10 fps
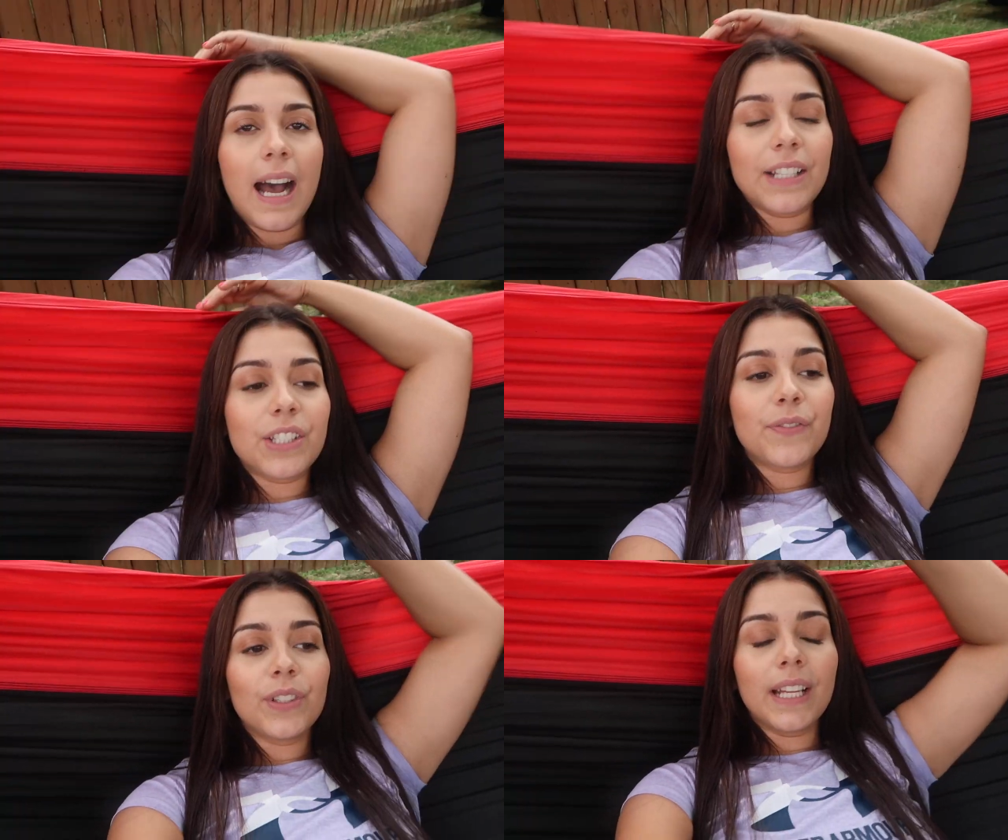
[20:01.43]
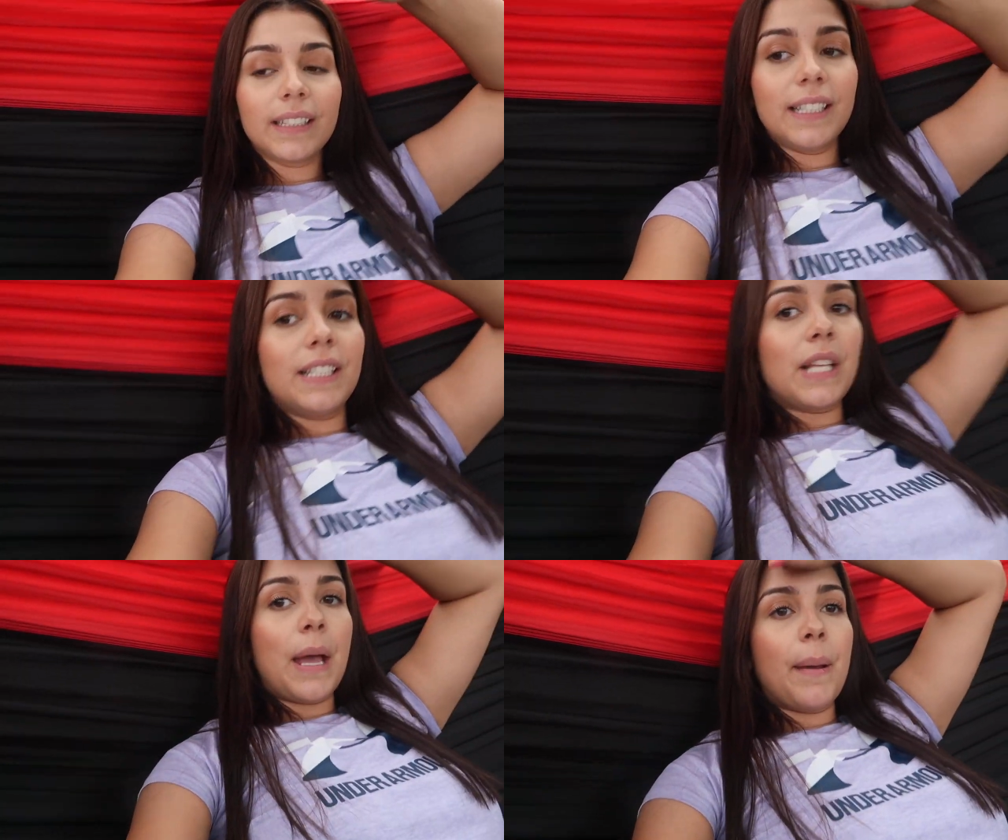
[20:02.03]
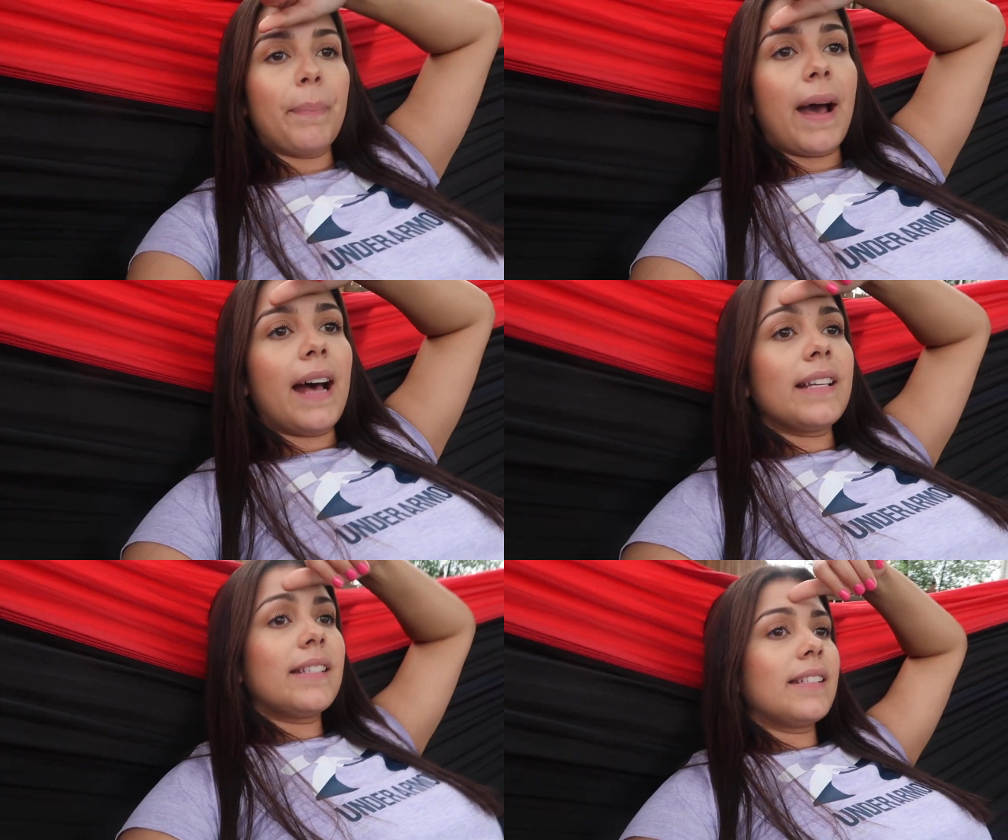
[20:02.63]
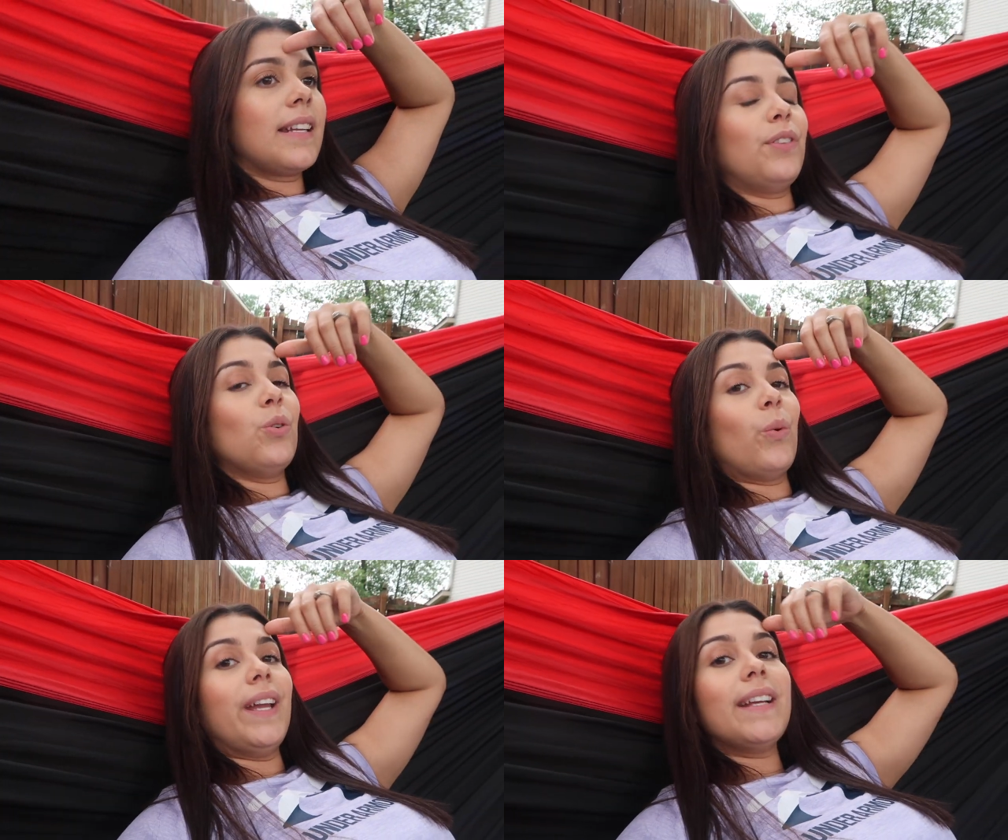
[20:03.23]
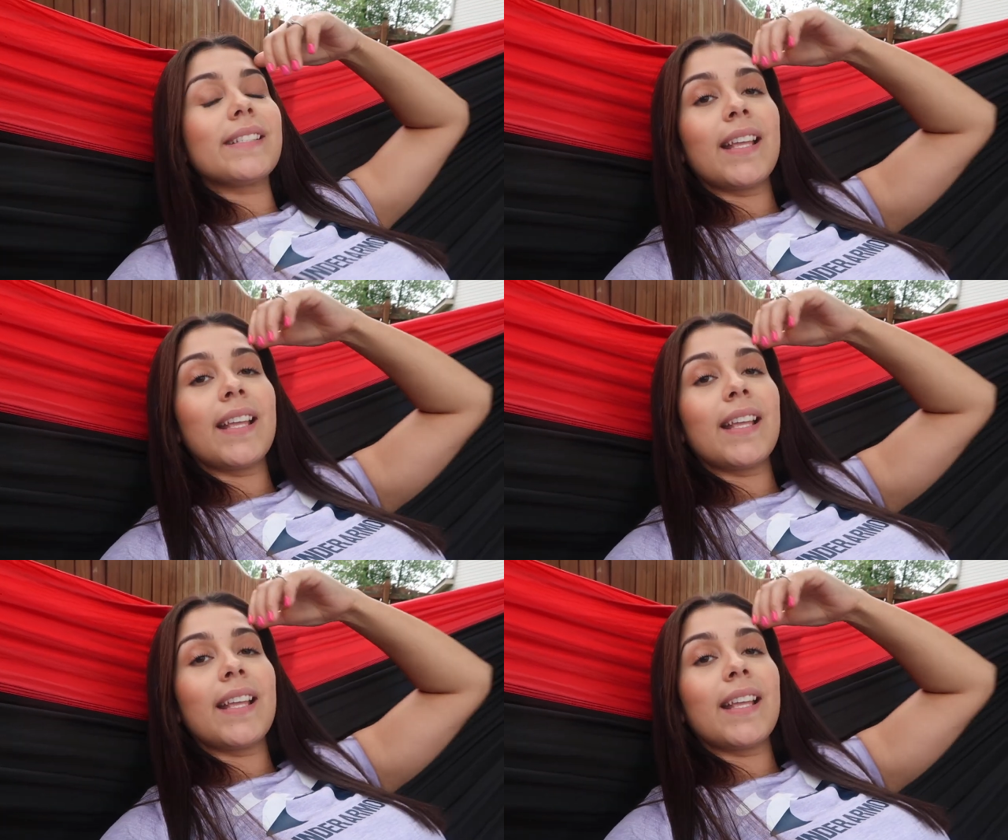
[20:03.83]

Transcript: I just feel like these past few weeks,